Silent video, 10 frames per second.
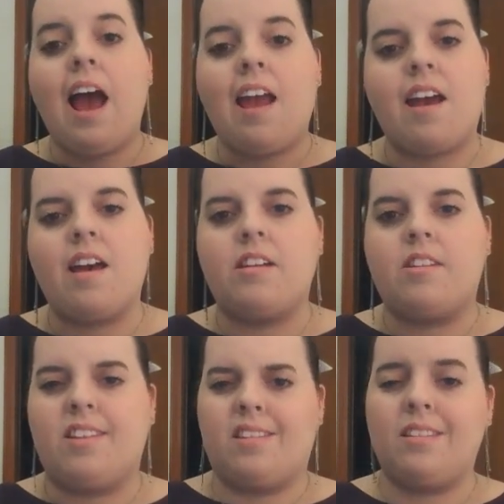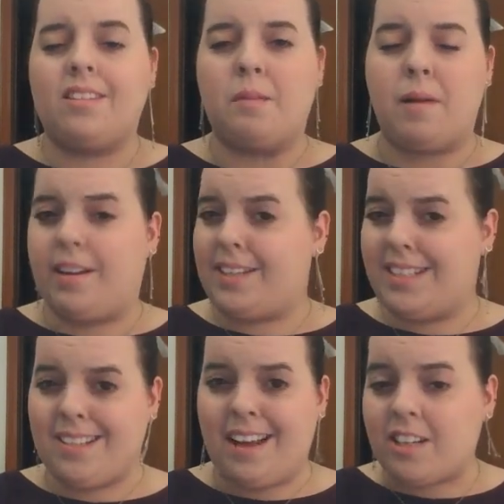And the, the product
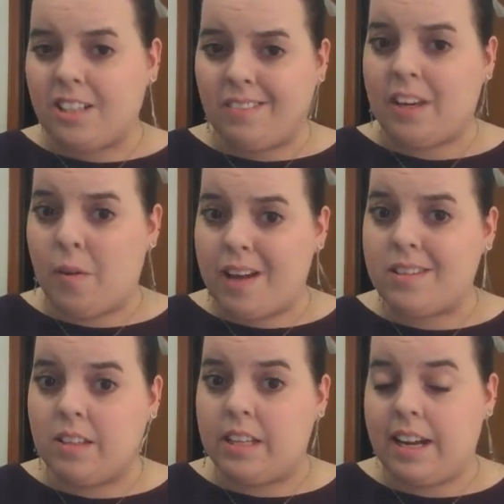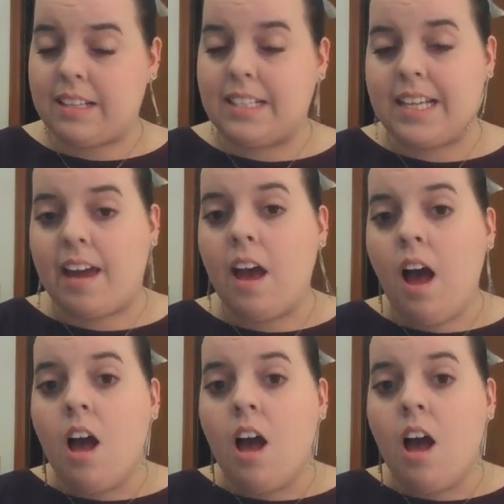doesn't actually even go out till the next day.